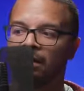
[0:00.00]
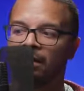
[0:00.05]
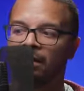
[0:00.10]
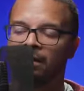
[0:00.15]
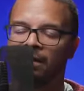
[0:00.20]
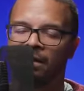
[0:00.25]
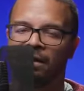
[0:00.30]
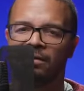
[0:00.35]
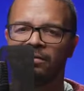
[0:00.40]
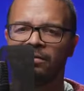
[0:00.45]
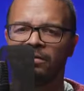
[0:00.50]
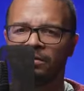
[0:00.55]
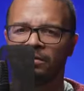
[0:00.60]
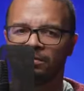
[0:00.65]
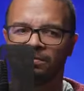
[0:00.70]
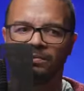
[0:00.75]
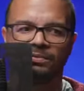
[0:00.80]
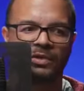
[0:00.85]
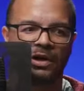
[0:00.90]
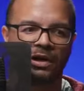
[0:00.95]
I don't
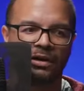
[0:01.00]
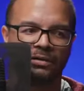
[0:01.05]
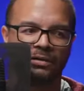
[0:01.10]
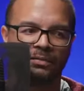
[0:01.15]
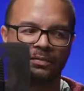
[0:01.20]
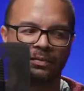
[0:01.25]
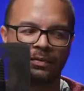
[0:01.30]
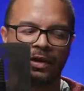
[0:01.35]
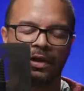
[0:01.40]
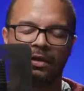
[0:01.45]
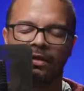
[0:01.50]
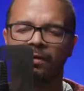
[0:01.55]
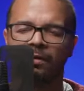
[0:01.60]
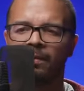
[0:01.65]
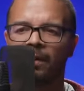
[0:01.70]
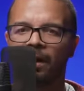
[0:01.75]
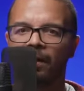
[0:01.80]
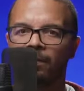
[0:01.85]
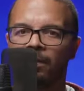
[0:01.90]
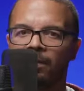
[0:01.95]
know. There
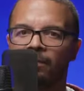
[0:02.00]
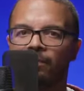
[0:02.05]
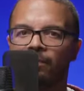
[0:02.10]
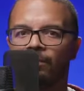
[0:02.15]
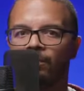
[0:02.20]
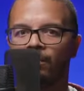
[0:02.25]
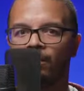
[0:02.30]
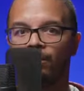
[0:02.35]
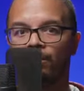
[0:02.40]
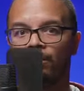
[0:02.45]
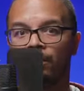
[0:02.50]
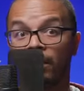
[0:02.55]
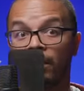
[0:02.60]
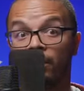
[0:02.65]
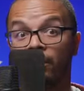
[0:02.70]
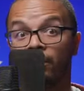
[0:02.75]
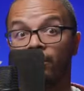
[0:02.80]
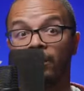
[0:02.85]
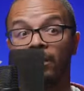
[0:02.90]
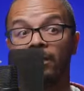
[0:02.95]
might be
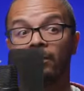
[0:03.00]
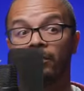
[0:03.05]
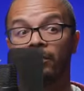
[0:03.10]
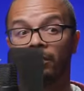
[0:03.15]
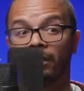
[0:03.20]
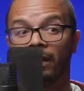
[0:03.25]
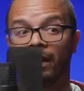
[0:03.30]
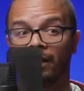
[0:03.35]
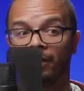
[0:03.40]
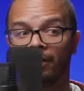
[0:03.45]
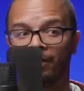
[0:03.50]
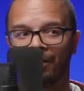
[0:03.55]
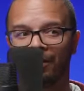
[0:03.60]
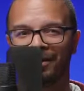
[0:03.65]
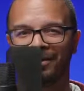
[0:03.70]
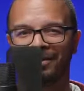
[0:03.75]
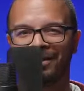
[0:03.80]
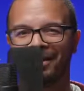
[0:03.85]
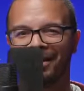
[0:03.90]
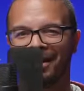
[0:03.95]
better people out
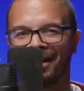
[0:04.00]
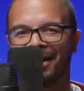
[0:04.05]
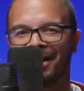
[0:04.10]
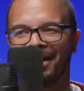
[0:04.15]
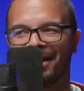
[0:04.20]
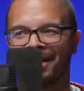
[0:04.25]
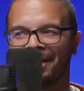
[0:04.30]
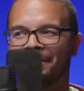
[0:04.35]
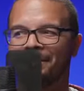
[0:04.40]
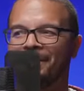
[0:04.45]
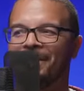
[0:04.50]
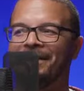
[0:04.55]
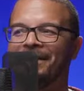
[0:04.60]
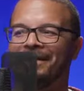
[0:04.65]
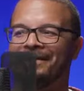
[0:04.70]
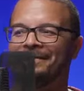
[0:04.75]
there than I am.